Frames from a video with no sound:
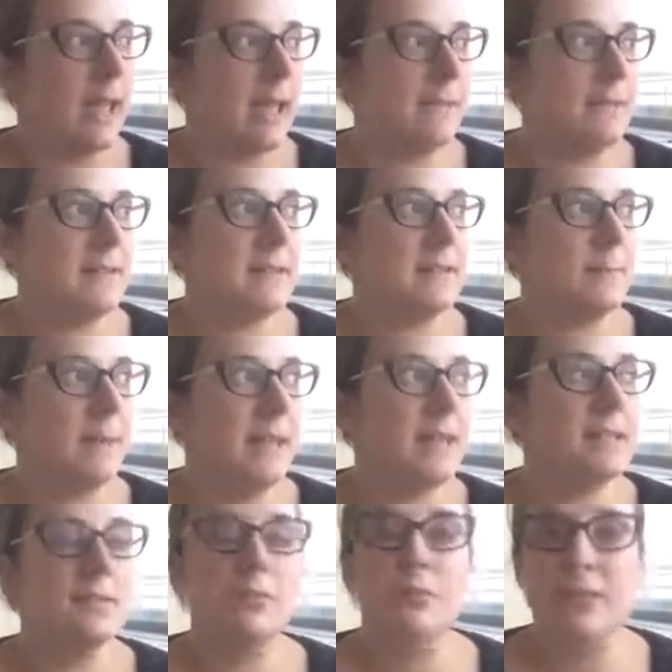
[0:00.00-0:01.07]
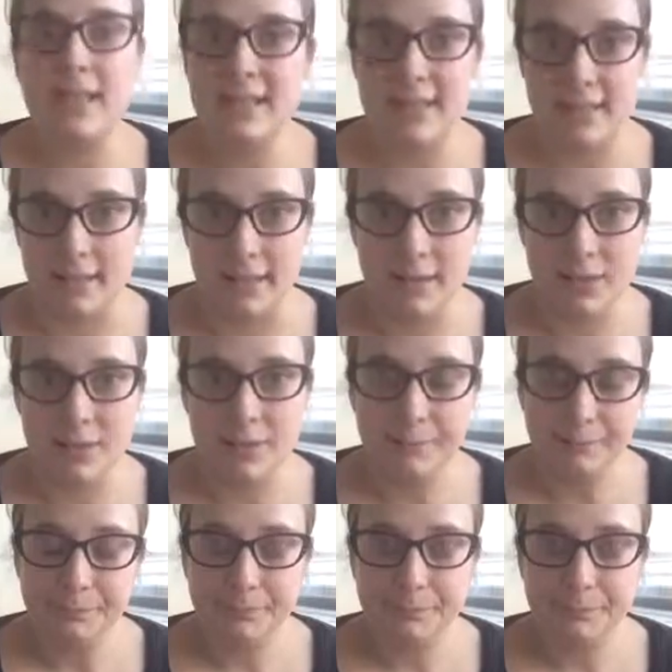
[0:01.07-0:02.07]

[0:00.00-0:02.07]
If it is a piece of research